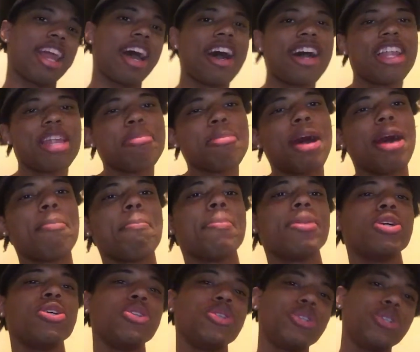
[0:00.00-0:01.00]
all in my
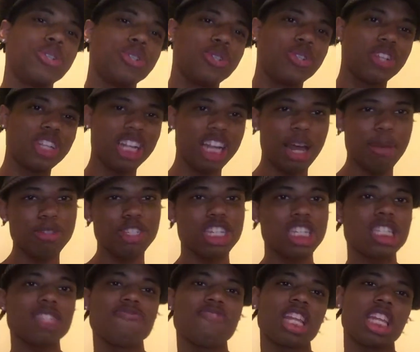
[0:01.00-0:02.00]
mood and I'm
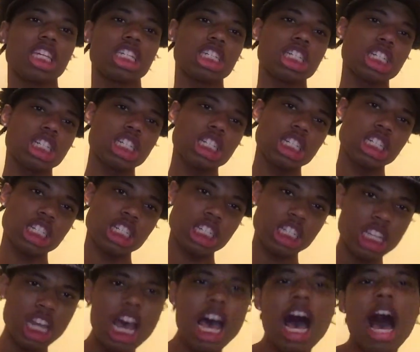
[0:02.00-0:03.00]
just feeling
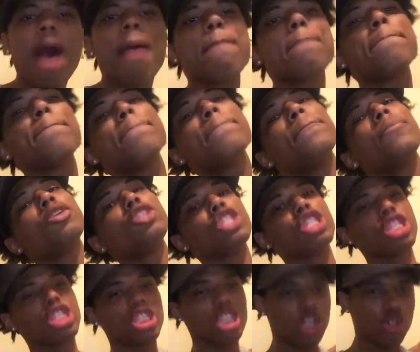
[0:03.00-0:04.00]
good. I'm
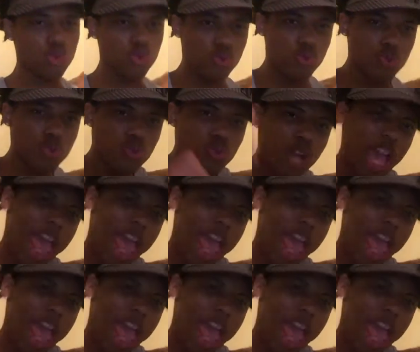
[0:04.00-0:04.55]
just, ooh,